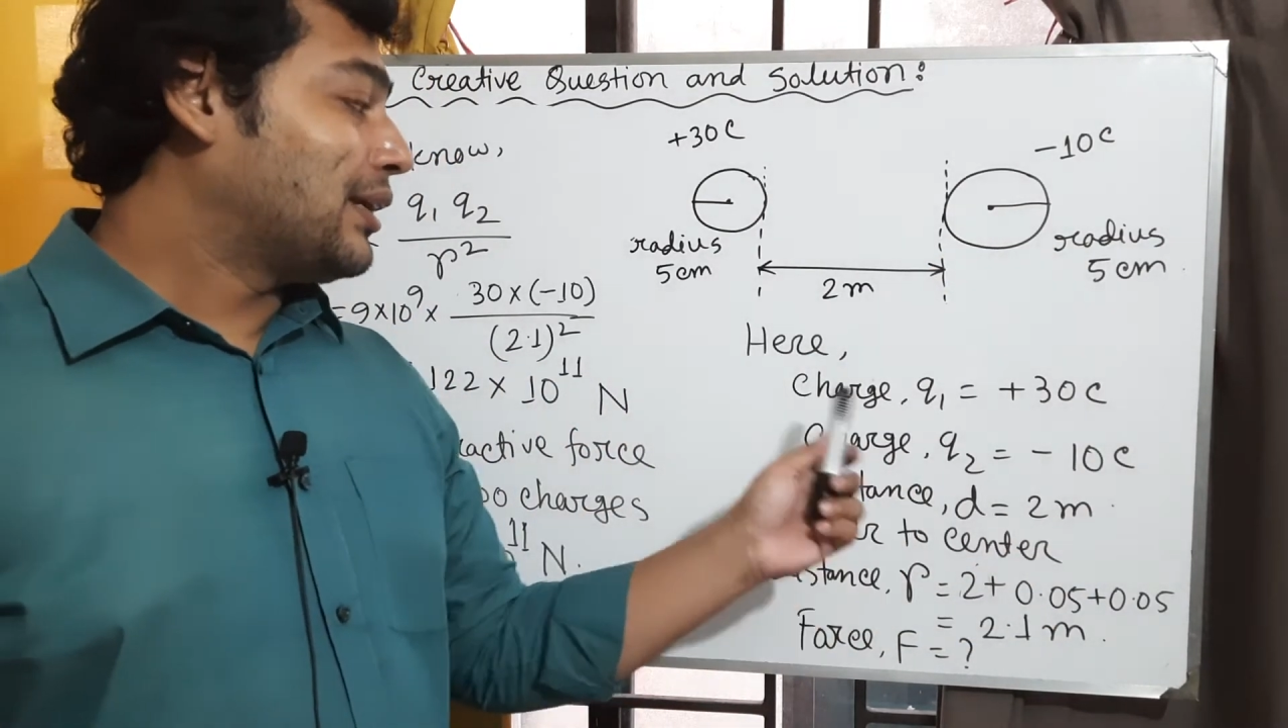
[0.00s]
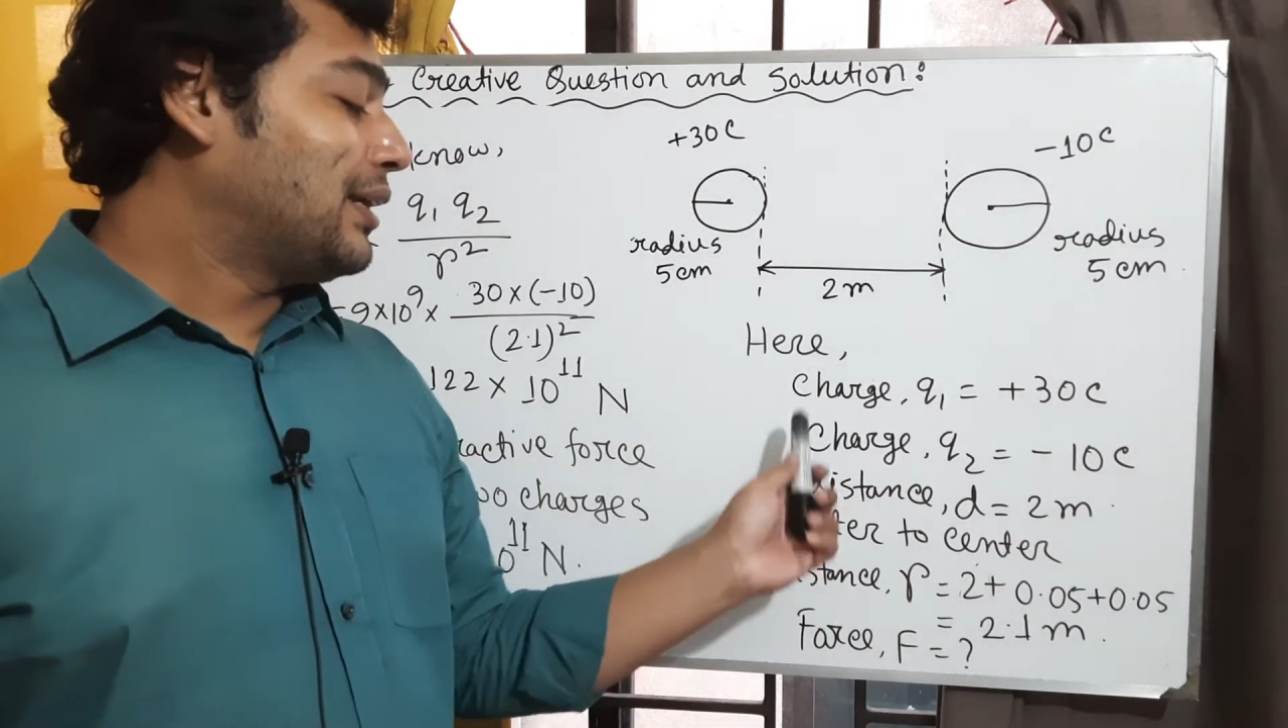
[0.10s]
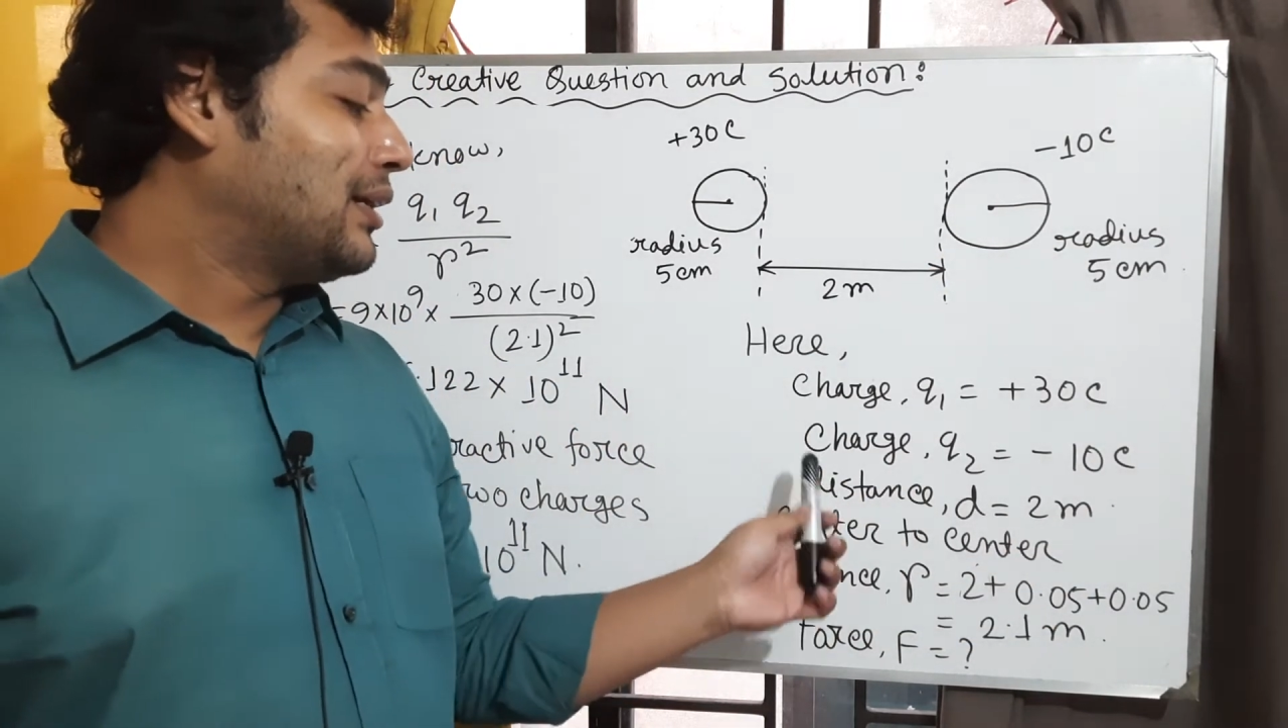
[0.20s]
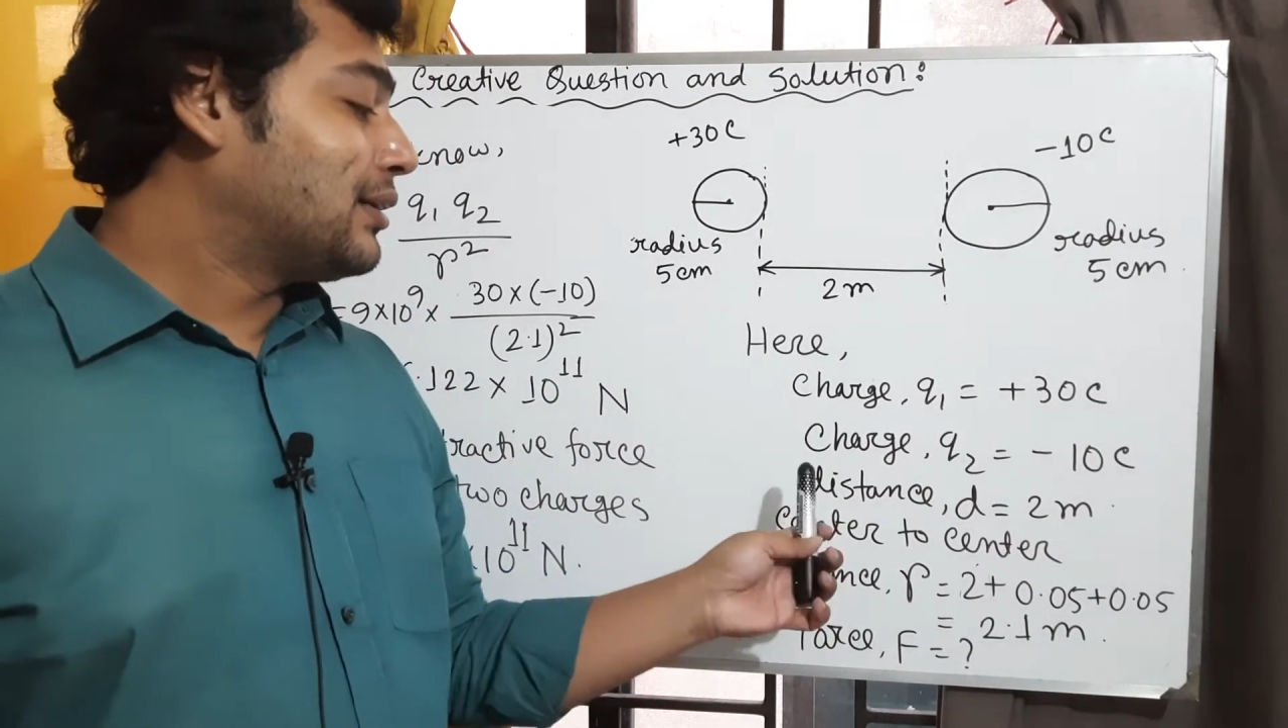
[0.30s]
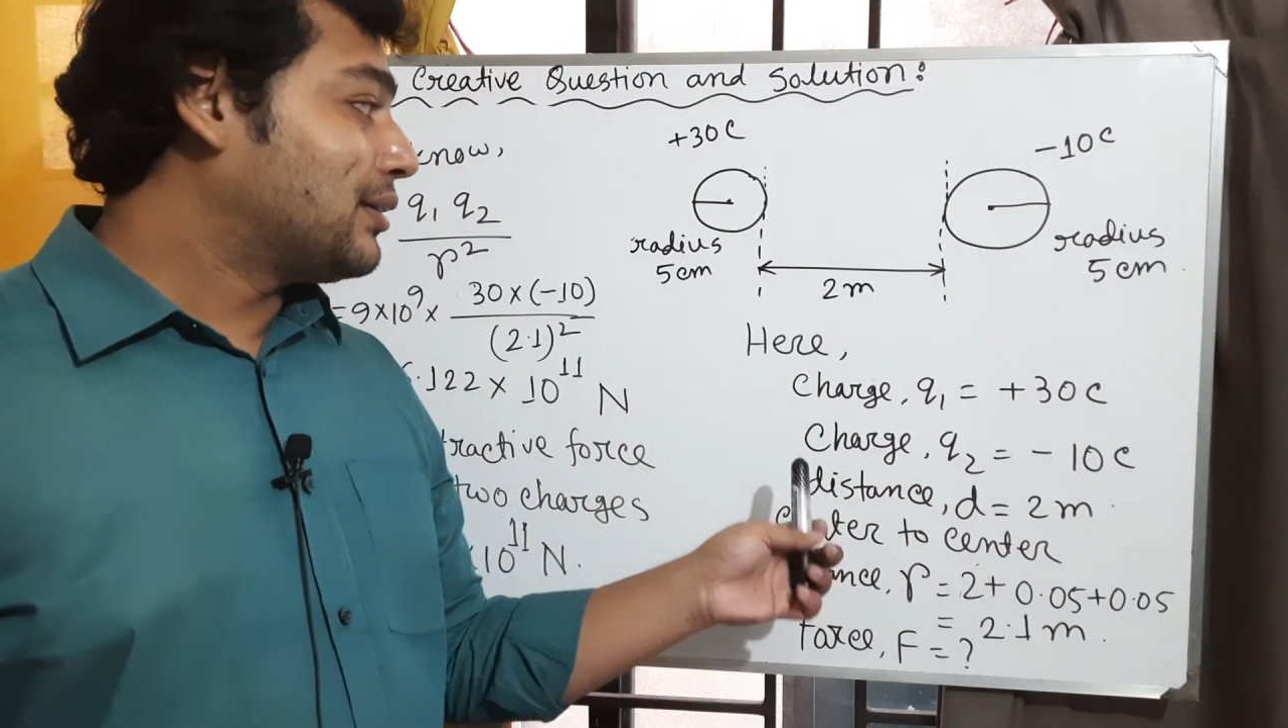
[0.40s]

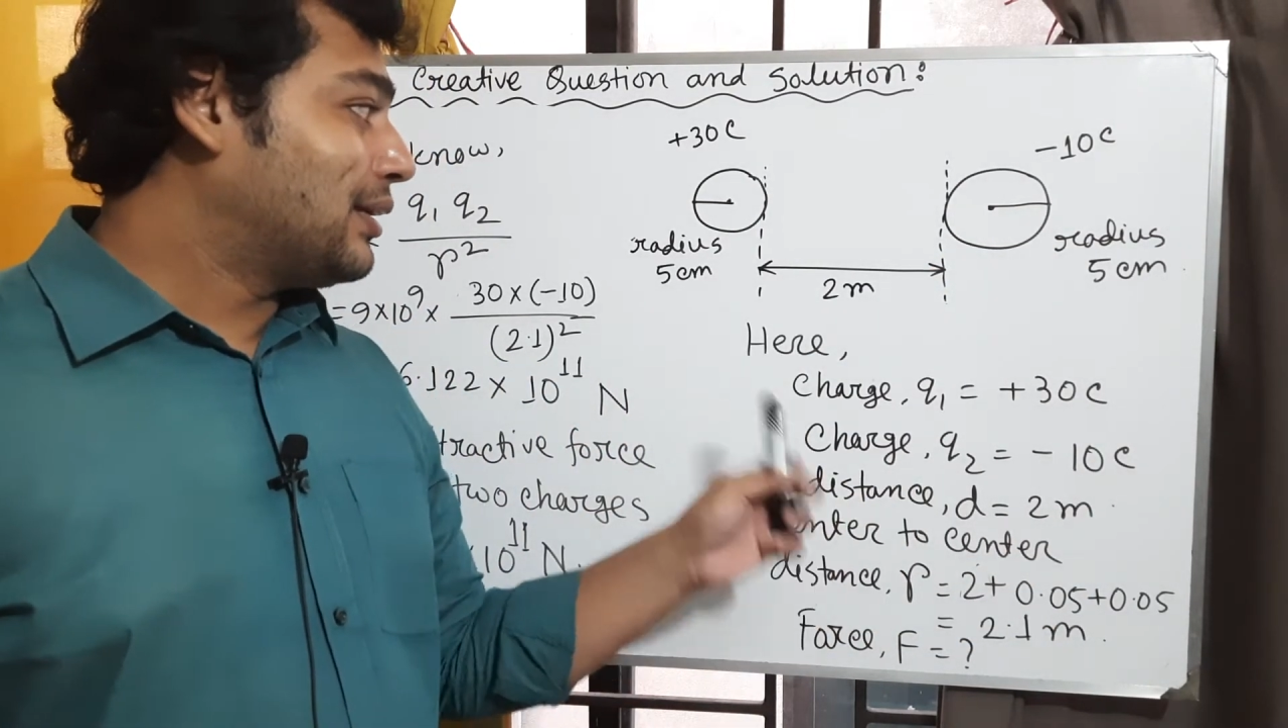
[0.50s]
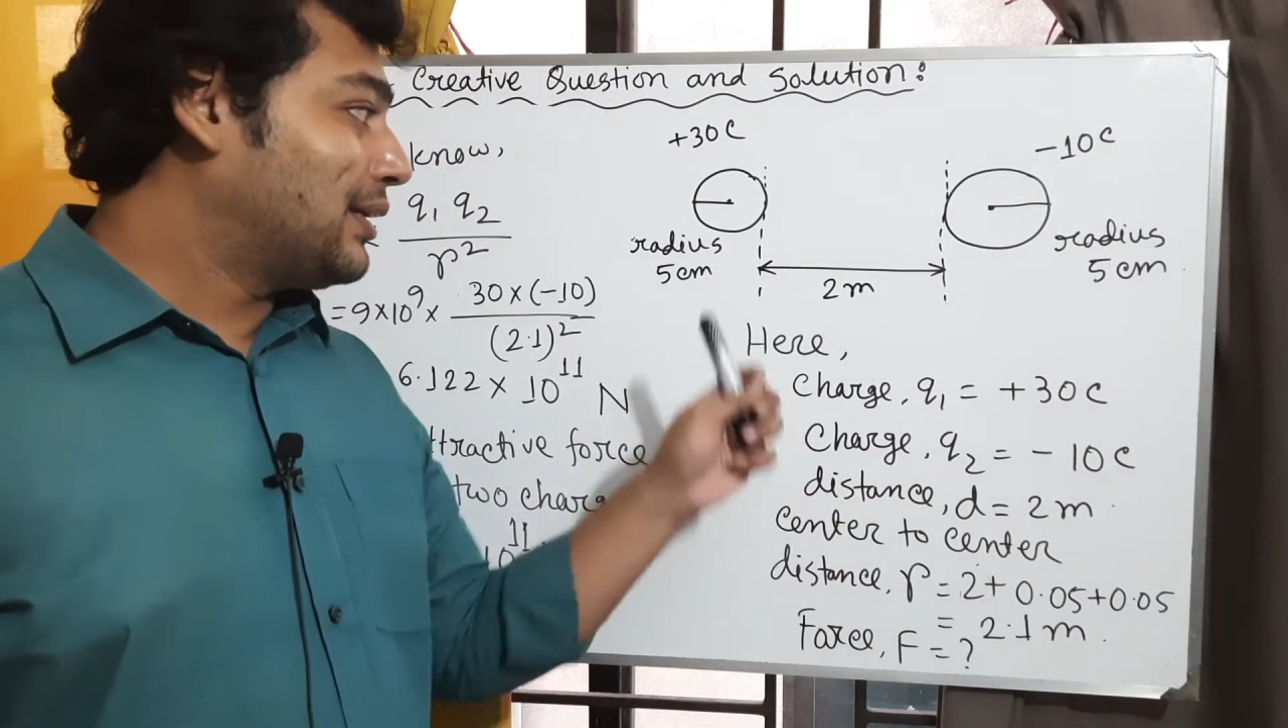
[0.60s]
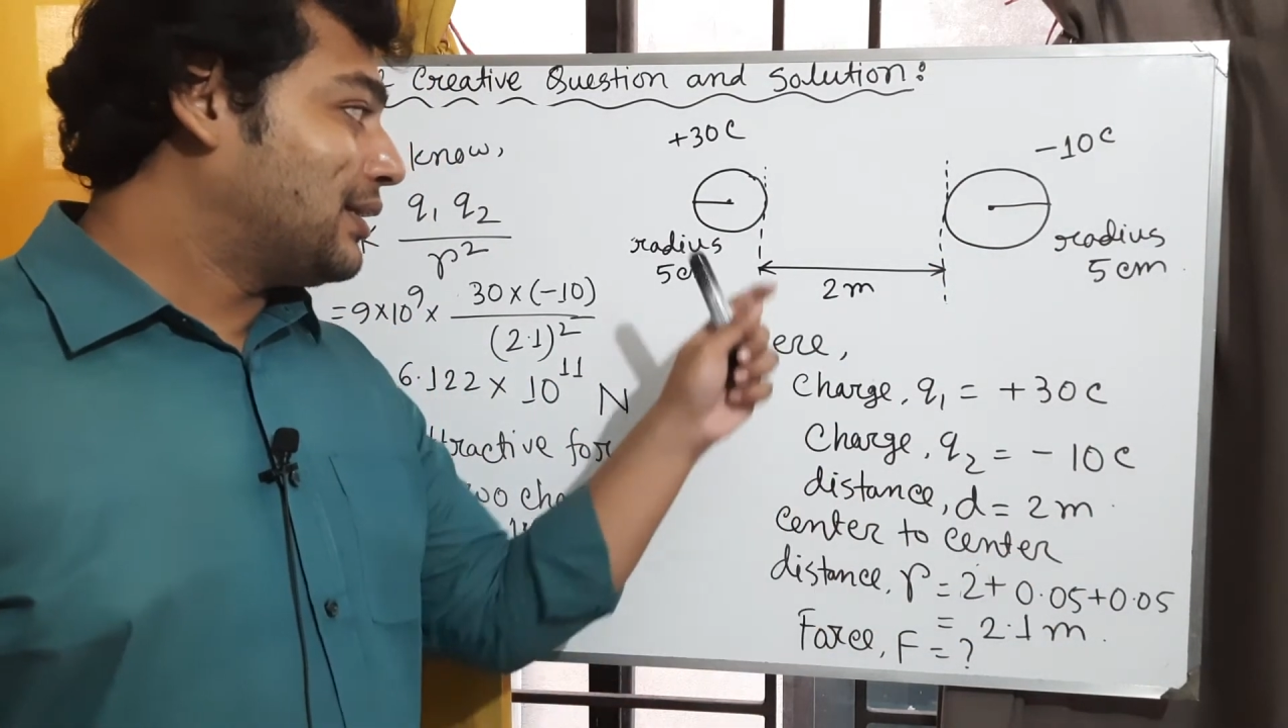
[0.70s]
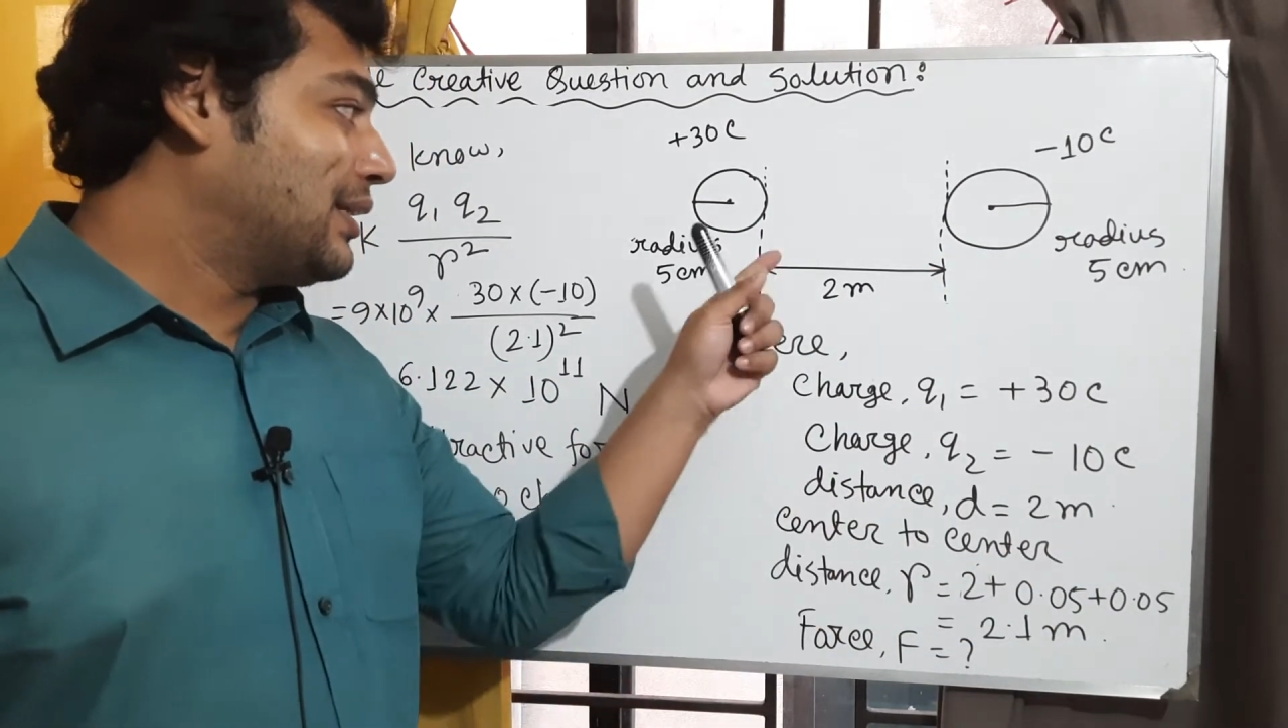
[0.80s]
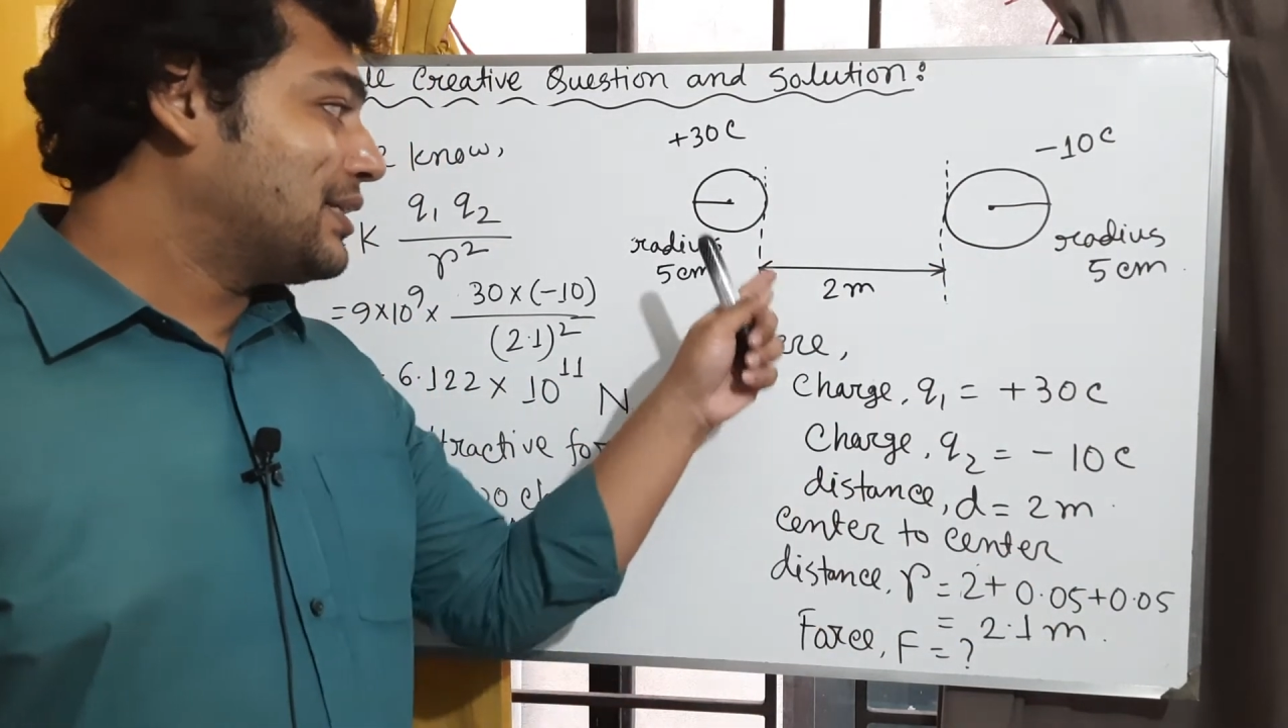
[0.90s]
here
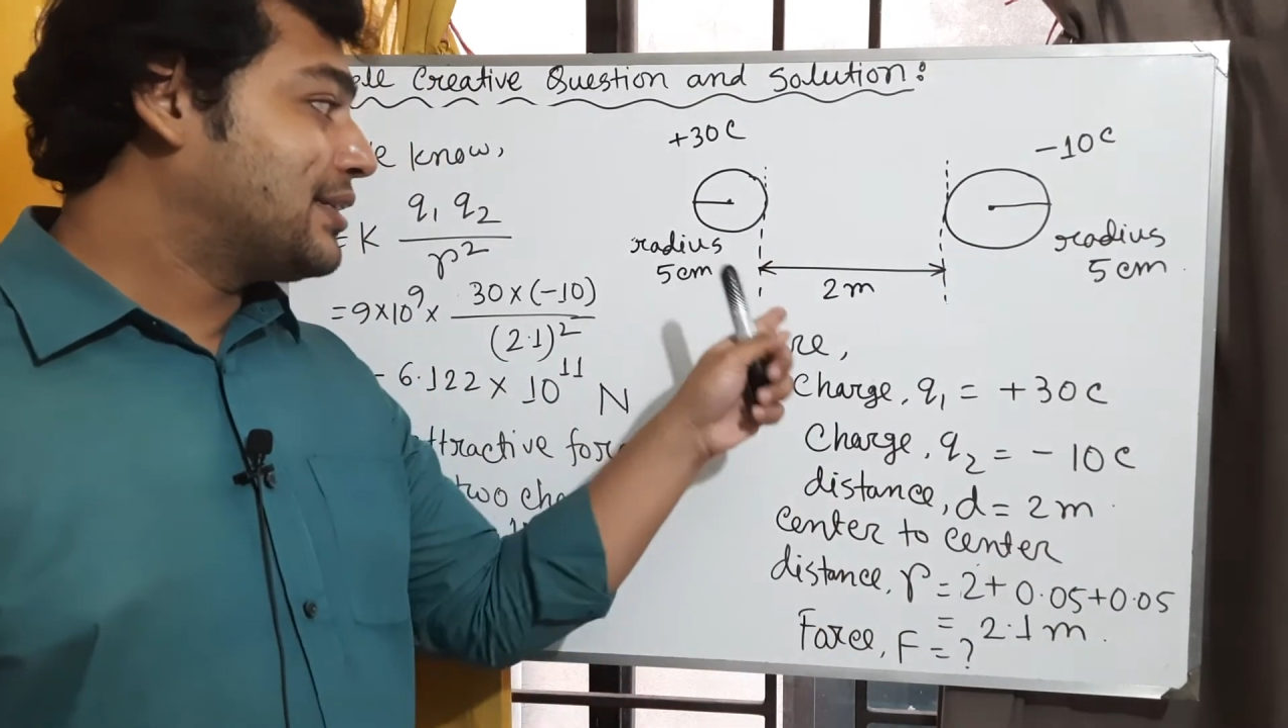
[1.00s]
this